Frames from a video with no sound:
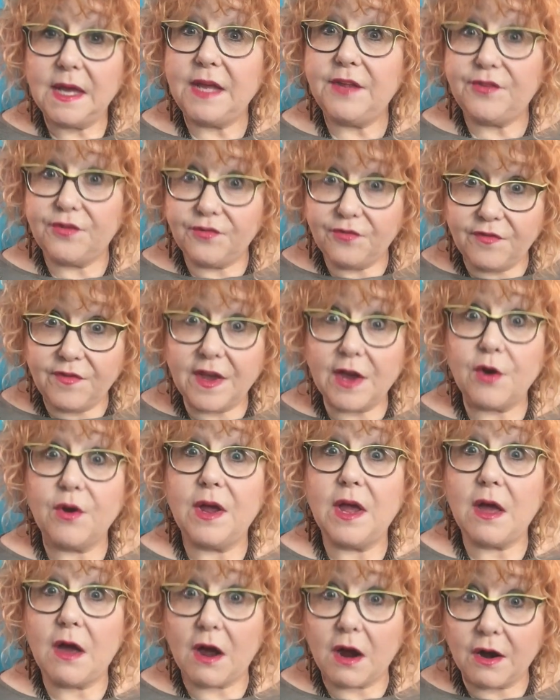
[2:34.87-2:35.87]
It's
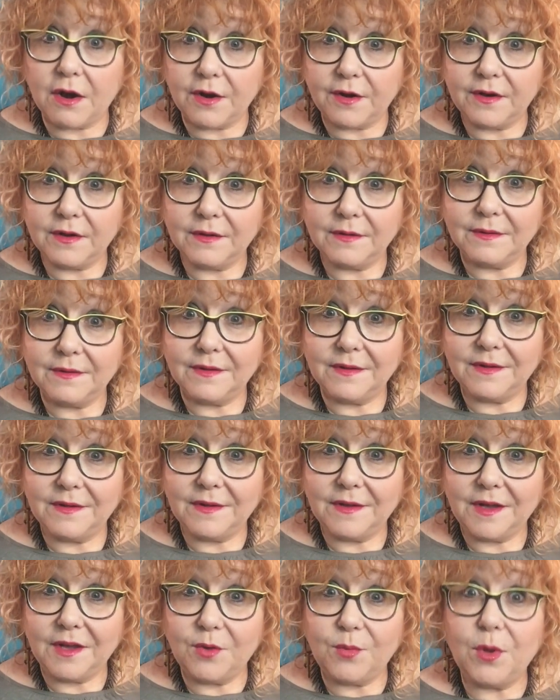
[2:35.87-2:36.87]
very hard.
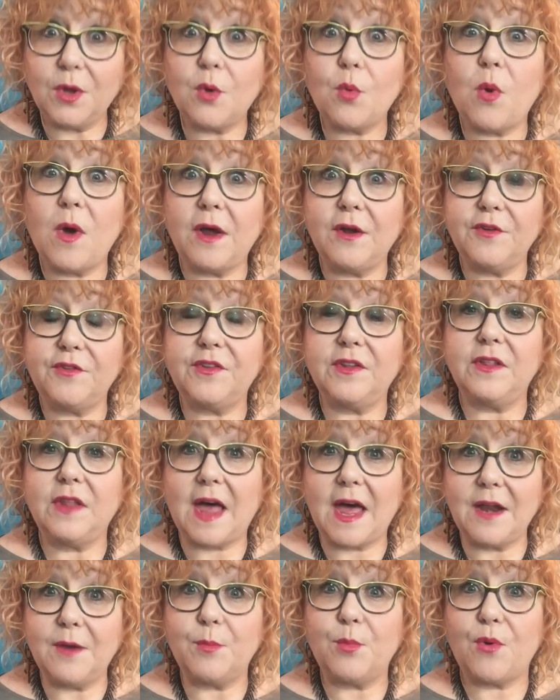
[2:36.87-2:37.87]
It requires a
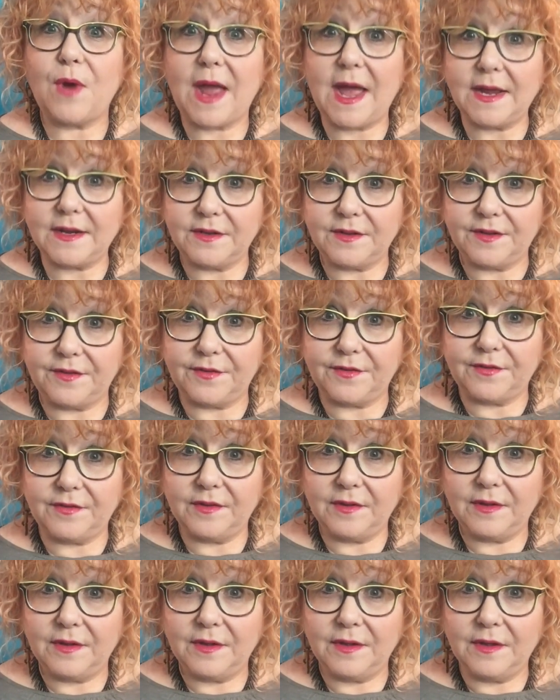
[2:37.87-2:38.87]
lot of practice.
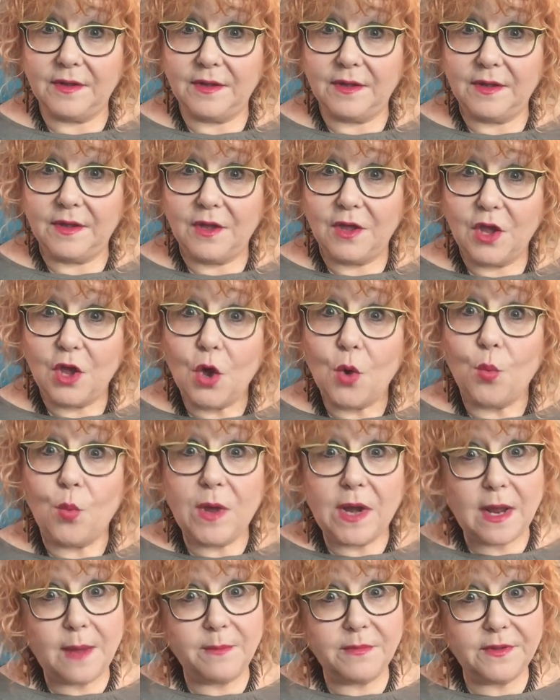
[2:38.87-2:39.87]

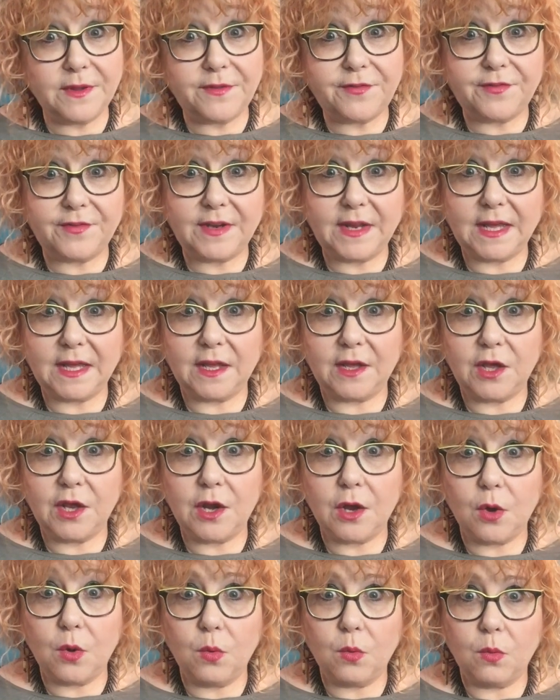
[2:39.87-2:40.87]
When I'm
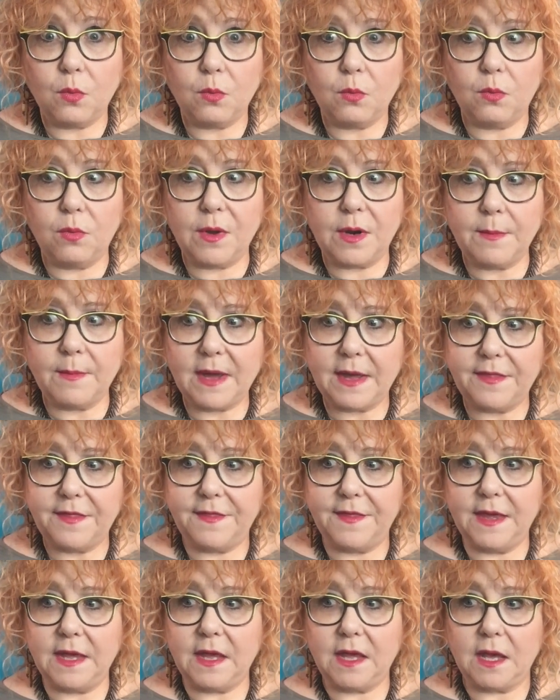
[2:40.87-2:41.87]
listening, what am I
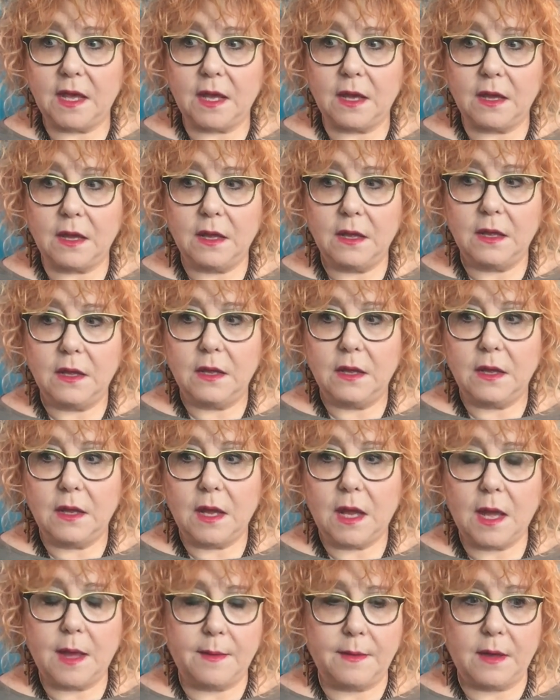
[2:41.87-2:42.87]
thinking?
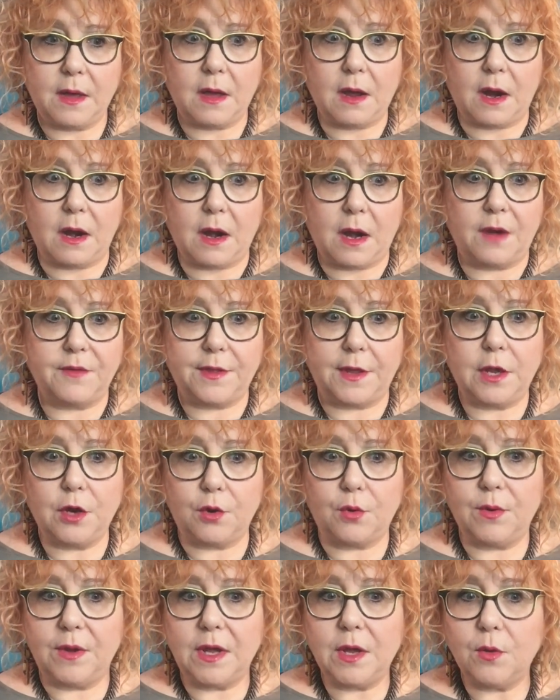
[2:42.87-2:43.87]
Are they
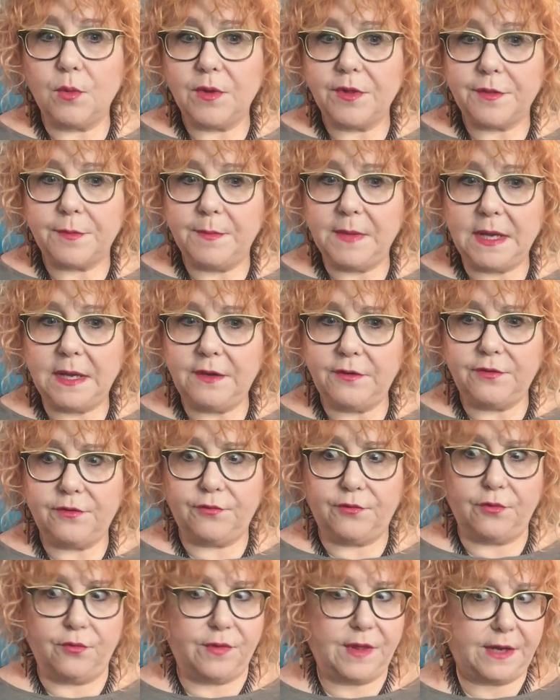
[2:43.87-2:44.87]
agreeing with me?
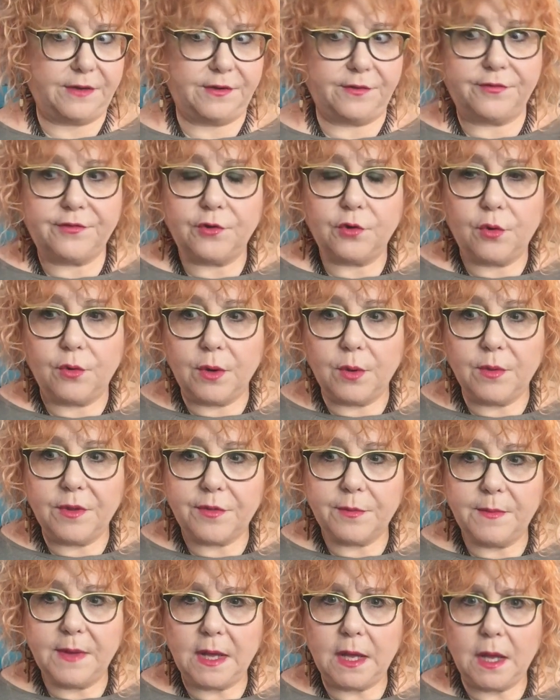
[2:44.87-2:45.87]
Do they disagree
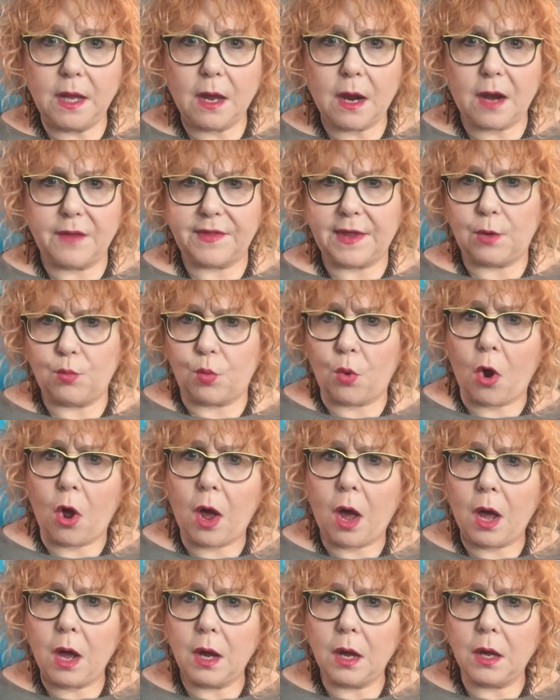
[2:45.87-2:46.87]
with me? Are they
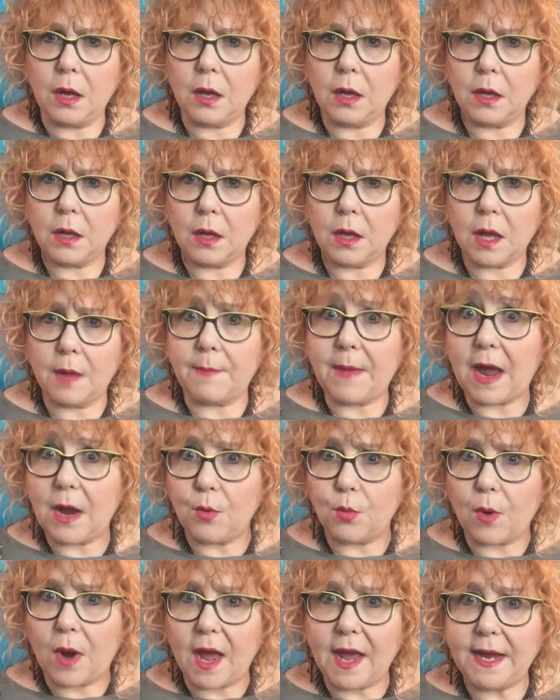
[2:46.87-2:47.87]
wrong? Am I
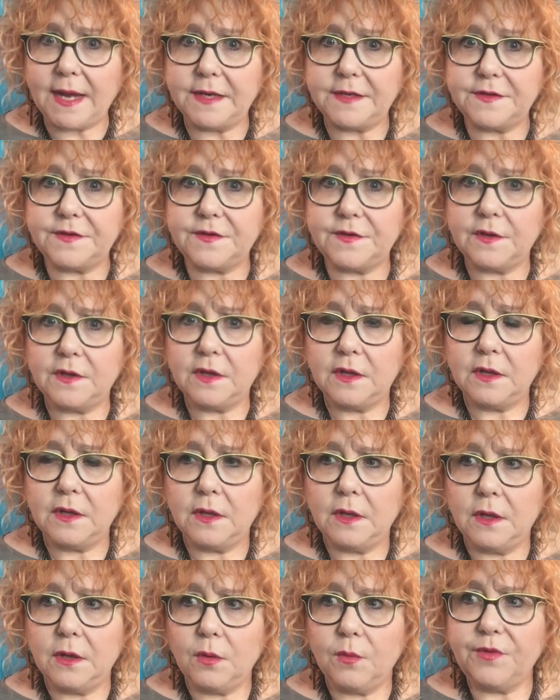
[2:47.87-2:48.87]
right?
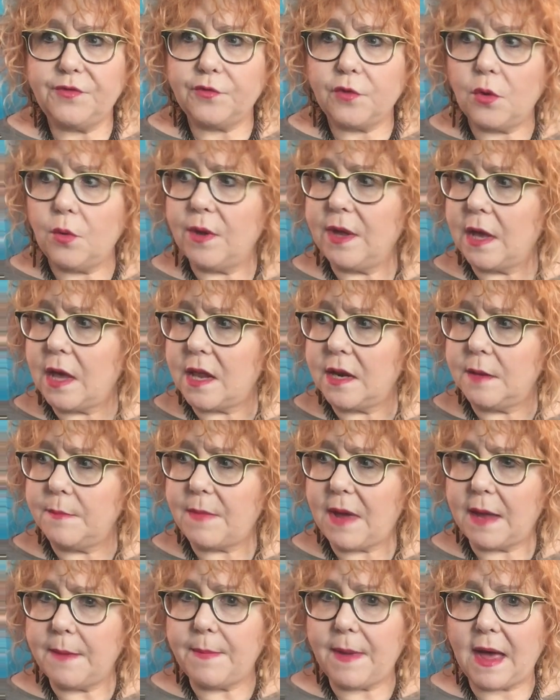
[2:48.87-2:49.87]
What's going on in
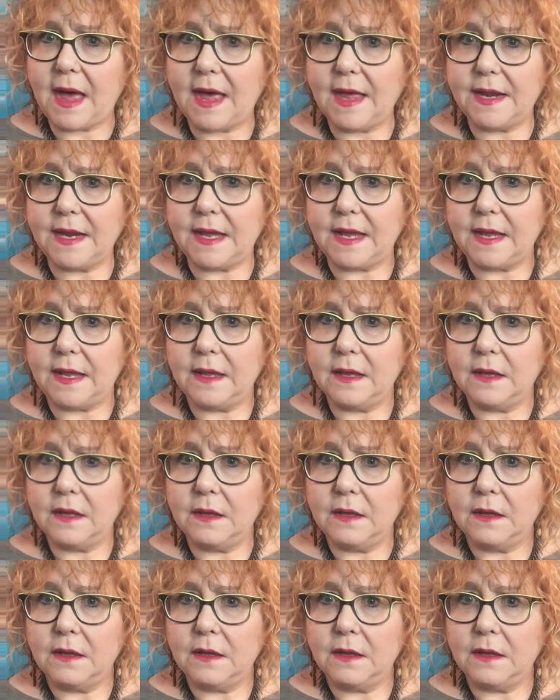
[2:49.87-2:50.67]
my body?